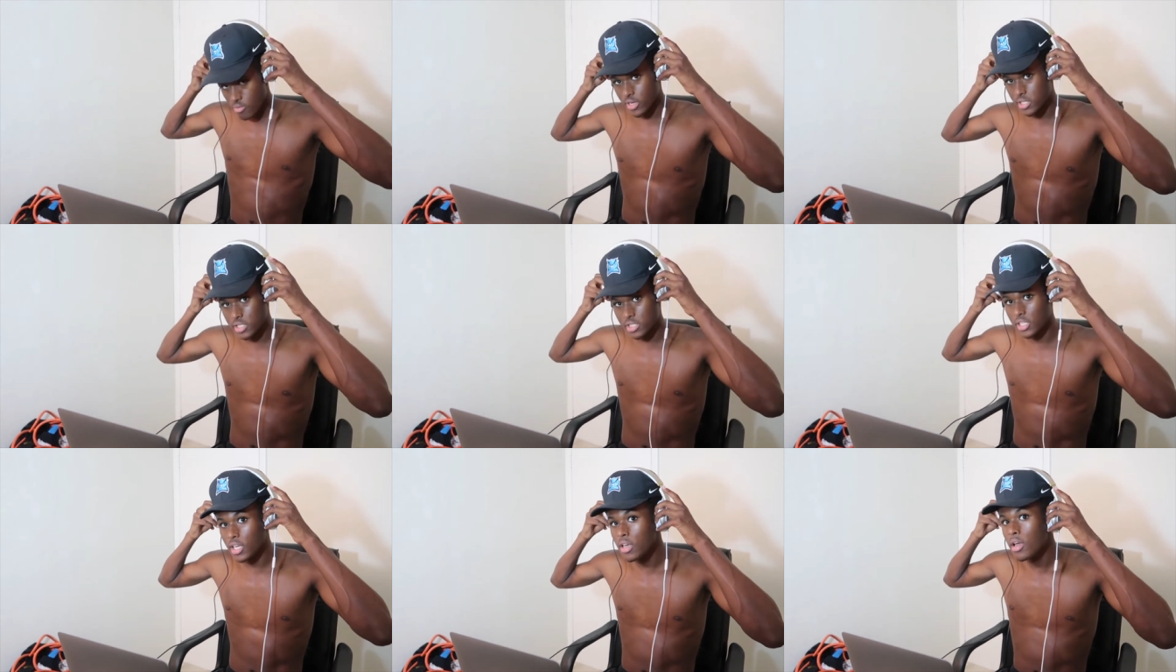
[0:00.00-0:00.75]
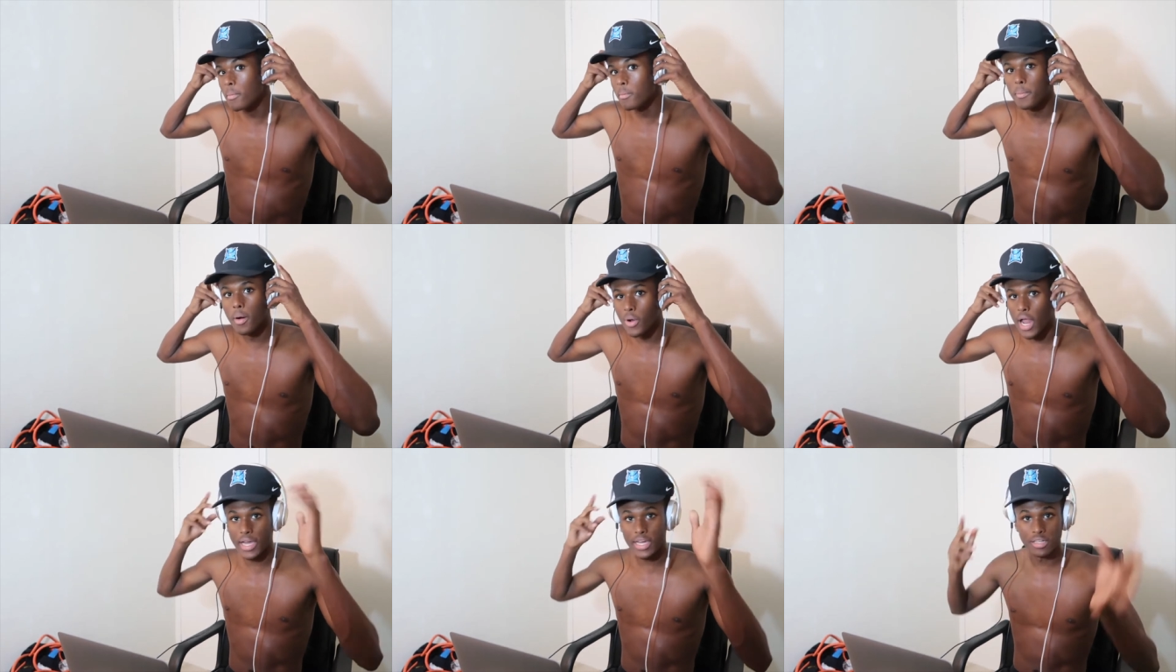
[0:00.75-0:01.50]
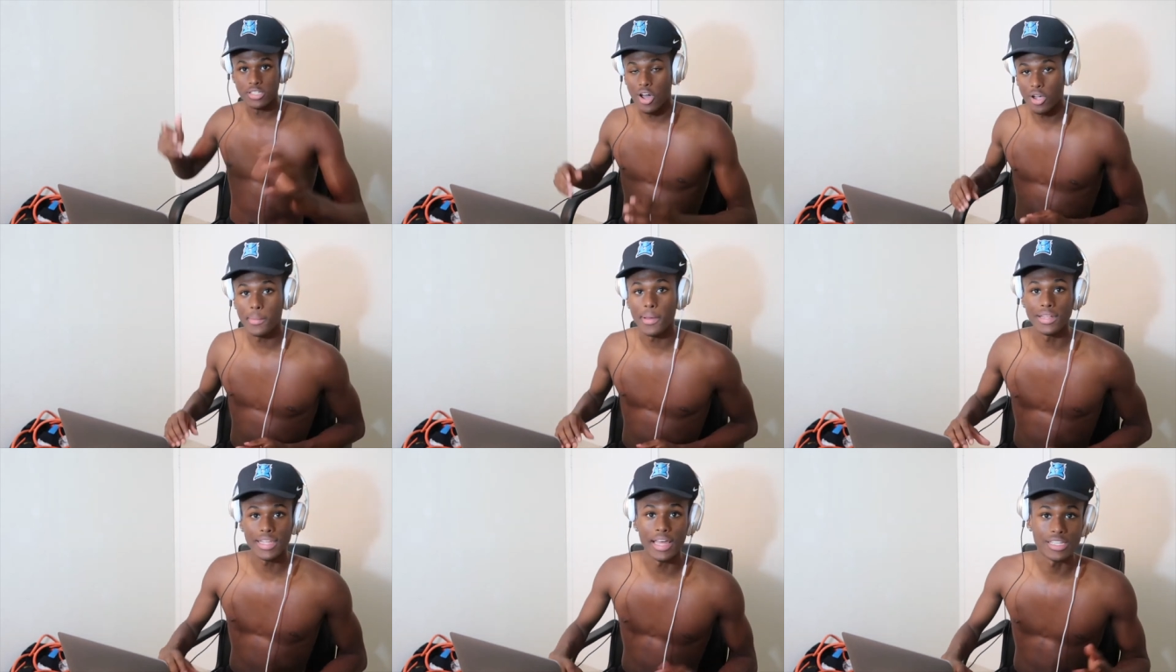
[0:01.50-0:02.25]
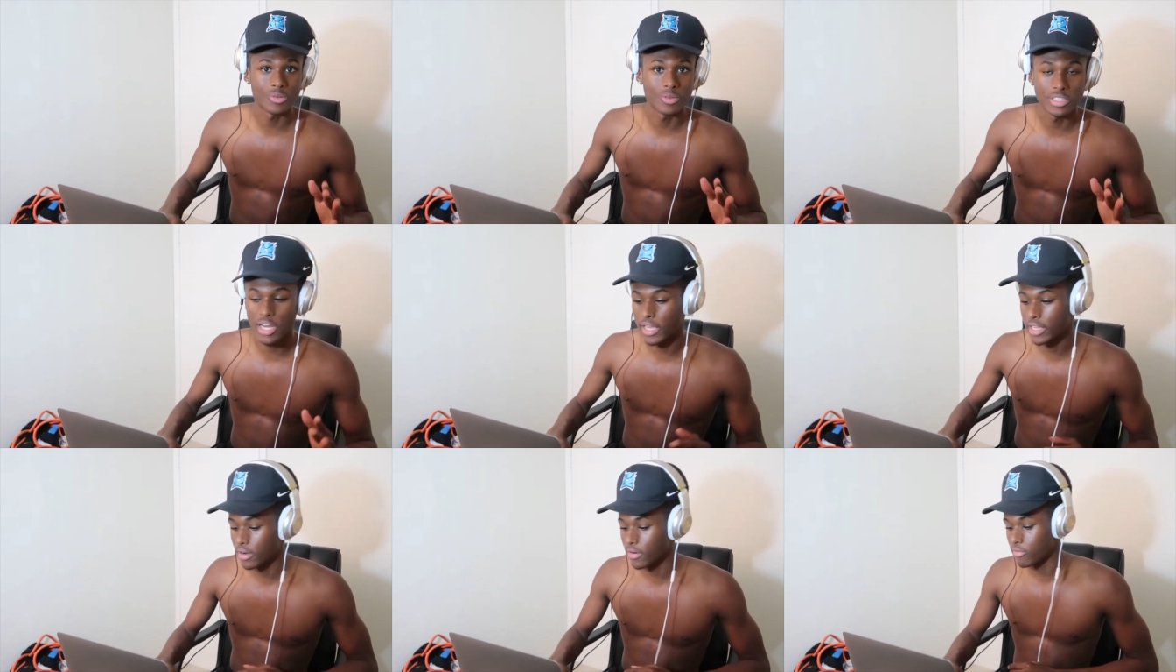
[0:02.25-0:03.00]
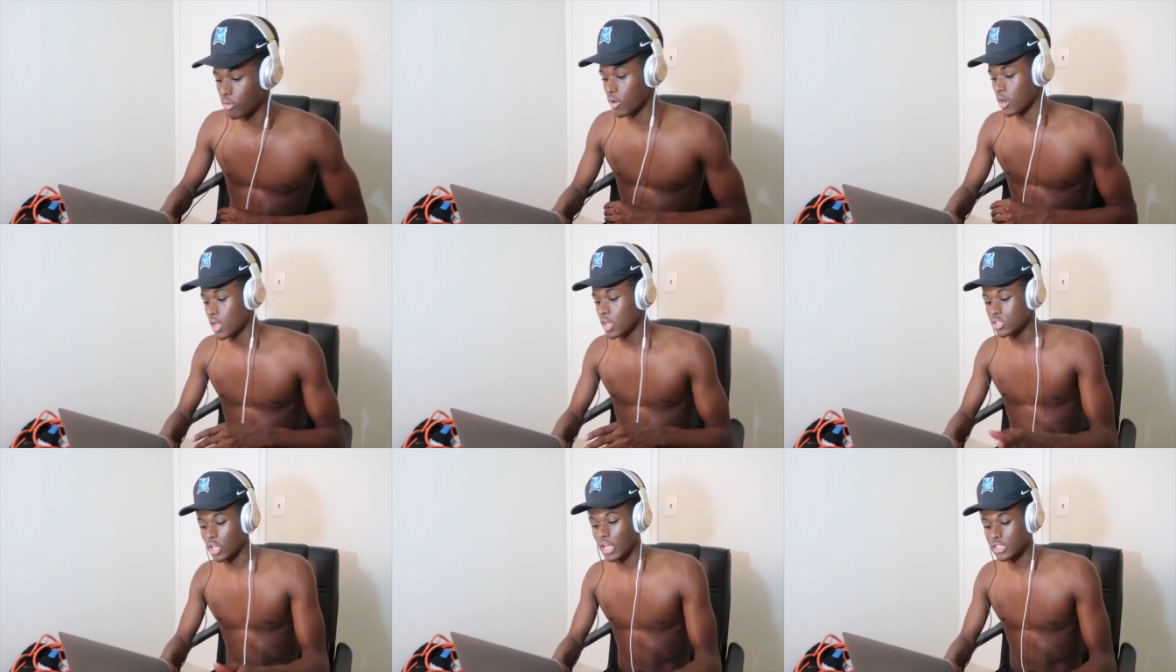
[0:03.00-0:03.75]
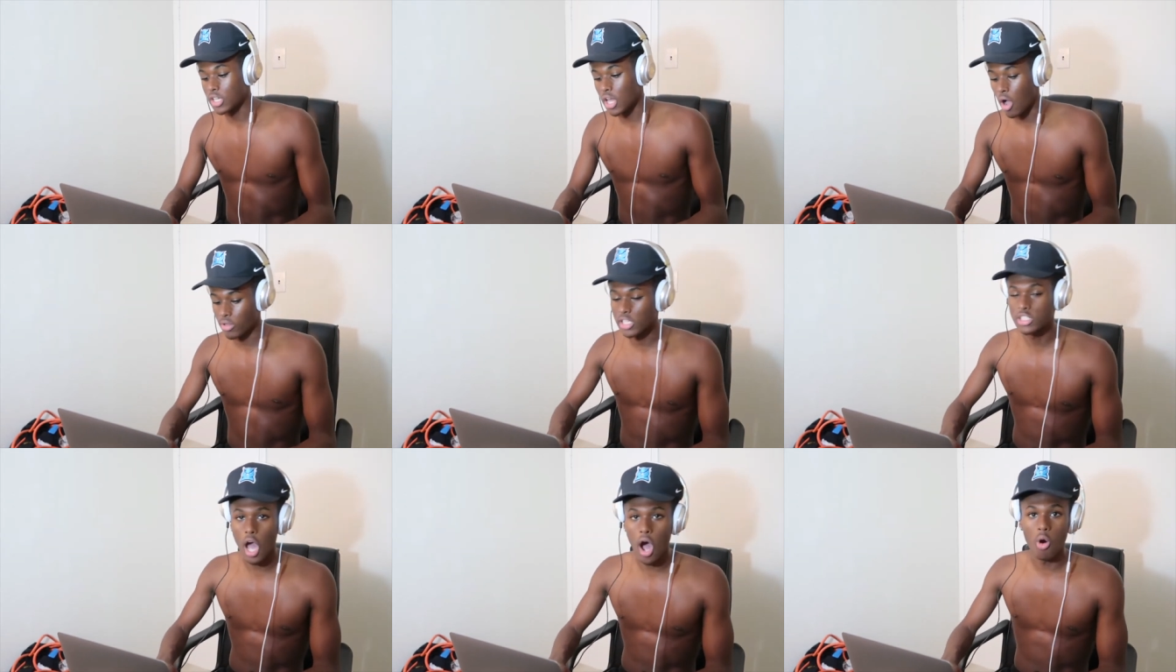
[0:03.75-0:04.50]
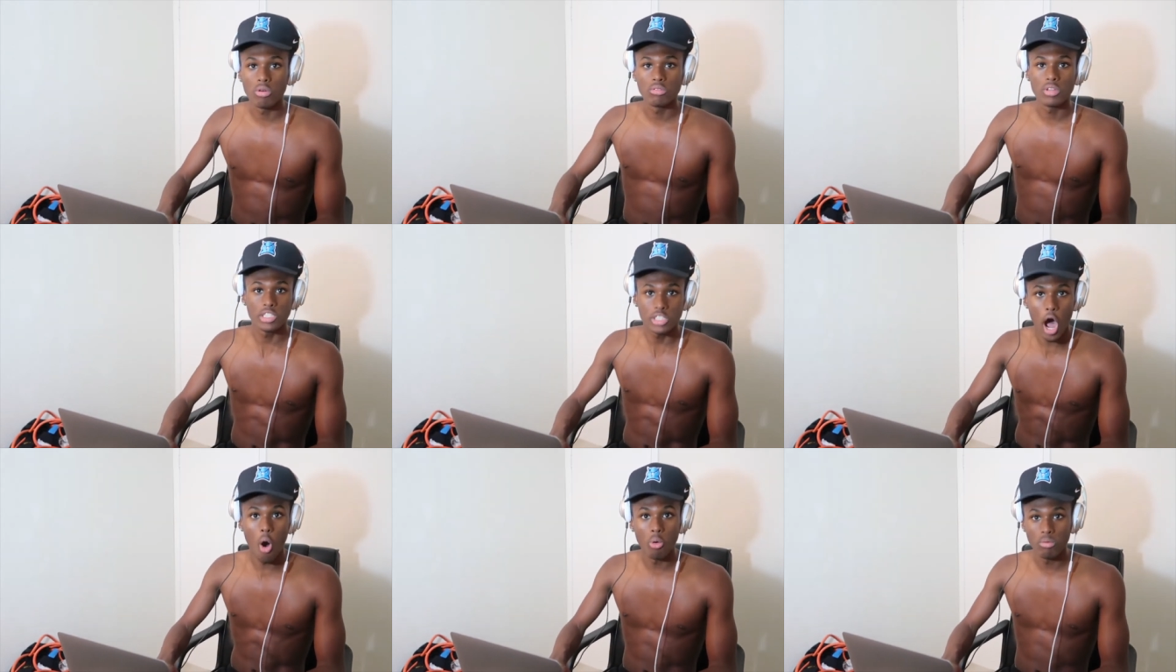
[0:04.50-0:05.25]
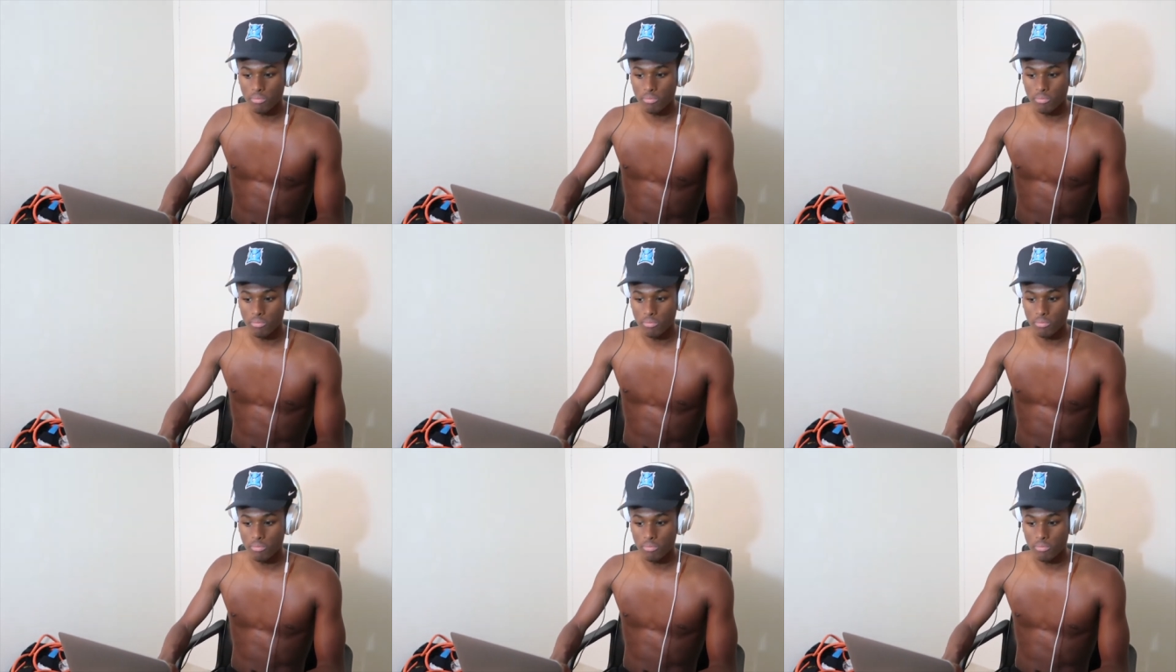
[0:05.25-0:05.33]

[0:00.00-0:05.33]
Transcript: recently but we're not gonna talk about that that's what you're not here for so let's go let's go let's go